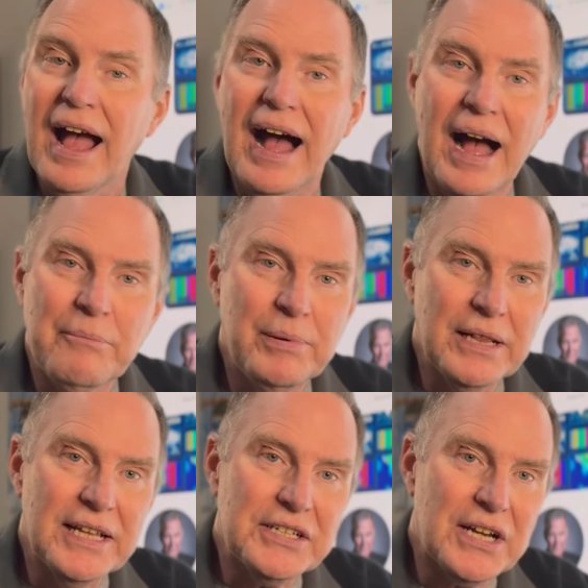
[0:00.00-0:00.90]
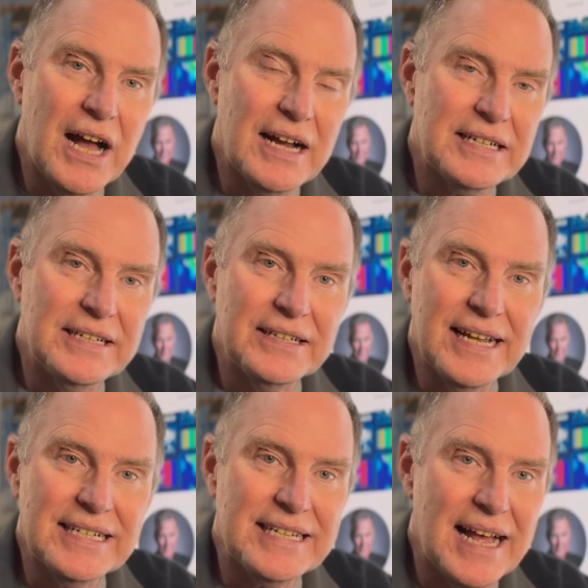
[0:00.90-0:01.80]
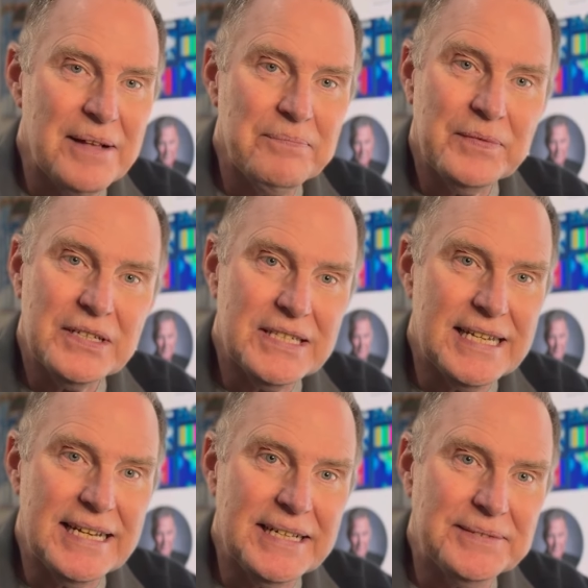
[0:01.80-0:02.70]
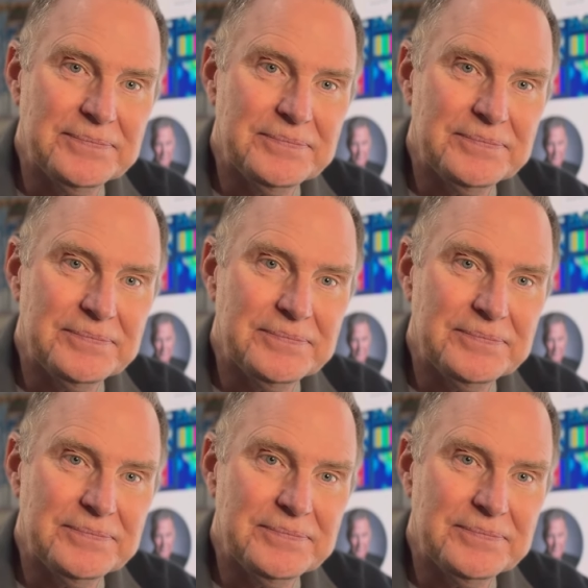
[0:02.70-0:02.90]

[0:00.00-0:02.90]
I'm Bill Hitchcock. Until next time, see ya.